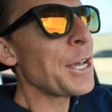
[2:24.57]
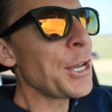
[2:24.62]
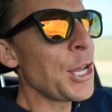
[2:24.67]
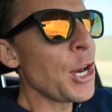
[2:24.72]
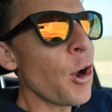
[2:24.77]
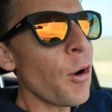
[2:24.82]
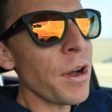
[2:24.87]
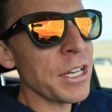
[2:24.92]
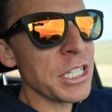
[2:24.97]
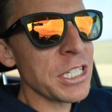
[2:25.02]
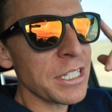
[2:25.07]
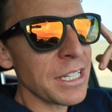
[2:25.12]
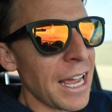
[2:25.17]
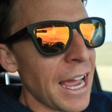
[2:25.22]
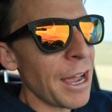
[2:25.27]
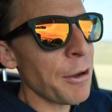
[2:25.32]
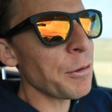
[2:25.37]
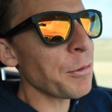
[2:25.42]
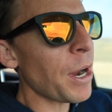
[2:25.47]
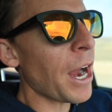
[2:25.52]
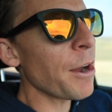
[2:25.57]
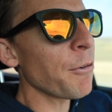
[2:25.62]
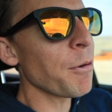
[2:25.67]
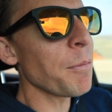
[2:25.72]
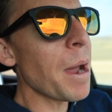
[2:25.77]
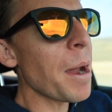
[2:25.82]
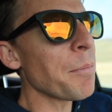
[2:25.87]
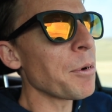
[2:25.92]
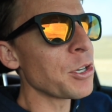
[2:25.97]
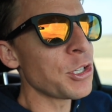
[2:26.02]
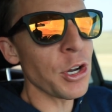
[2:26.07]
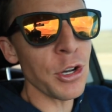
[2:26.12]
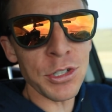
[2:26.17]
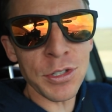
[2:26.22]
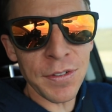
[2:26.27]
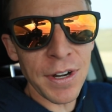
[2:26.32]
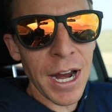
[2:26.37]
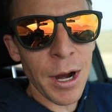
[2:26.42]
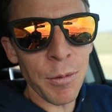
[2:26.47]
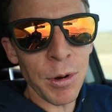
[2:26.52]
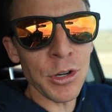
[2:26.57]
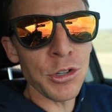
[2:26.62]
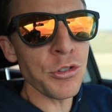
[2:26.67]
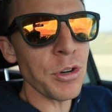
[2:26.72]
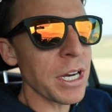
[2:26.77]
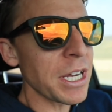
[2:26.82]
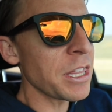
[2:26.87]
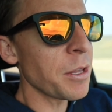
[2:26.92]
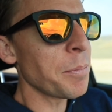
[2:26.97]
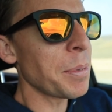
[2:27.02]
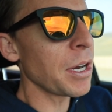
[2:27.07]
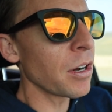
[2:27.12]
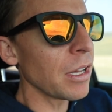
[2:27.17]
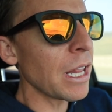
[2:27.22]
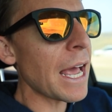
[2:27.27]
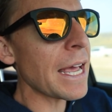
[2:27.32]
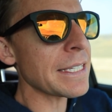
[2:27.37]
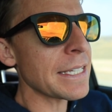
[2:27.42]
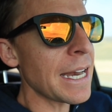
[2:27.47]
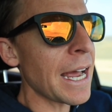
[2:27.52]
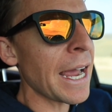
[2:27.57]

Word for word: You know, it's I, I remember Joseph and I we were drinking the beer last